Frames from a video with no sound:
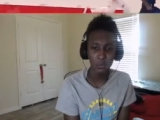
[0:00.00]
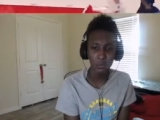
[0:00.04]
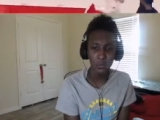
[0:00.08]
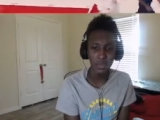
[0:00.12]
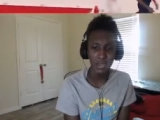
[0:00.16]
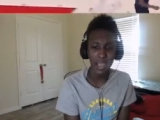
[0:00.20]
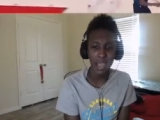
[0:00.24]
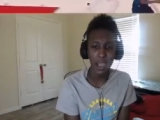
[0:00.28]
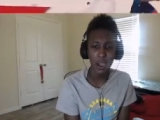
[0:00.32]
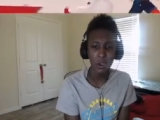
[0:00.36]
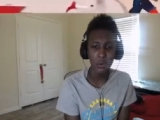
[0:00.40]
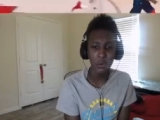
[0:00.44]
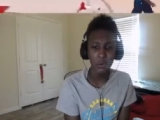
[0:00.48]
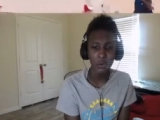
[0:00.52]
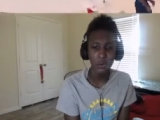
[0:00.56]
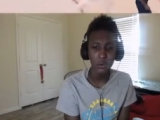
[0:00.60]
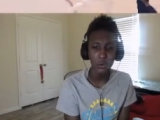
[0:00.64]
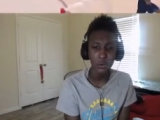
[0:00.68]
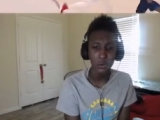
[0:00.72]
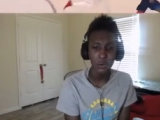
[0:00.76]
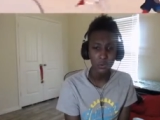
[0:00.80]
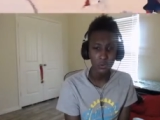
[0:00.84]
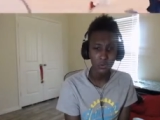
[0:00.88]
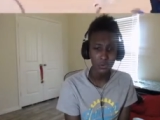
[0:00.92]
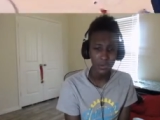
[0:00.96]
We out.
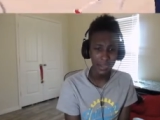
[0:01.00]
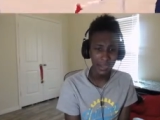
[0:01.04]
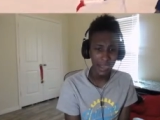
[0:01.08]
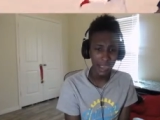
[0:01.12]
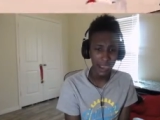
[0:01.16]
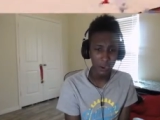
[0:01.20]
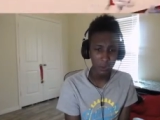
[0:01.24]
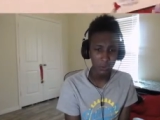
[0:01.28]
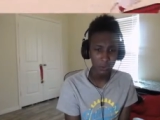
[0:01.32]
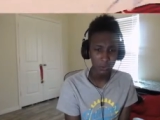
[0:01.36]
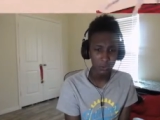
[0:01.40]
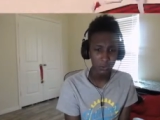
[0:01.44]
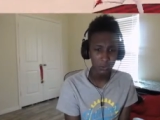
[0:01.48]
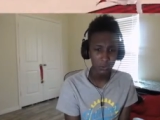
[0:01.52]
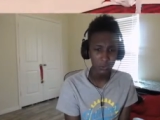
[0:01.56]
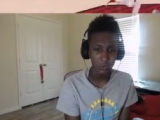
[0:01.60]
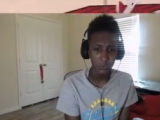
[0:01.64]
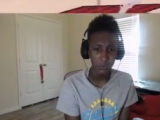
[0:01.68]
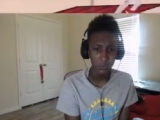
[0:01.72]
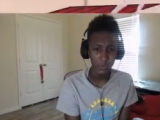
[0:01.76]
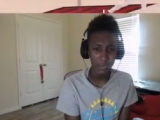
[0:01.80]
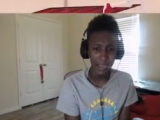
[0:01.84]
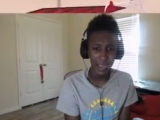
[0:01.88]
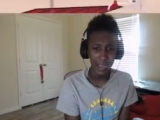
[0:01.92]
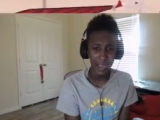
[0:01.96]
We out.
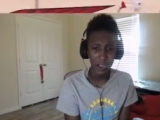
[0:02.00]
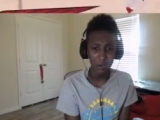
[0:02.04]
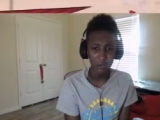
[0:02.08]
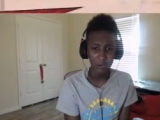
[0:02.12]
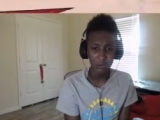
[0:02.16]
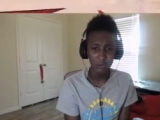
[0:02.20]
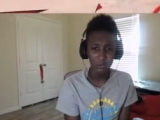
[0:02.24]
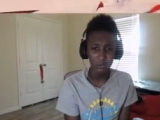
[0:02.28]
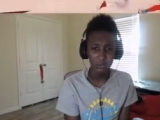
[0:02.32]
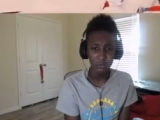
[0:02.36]
We out.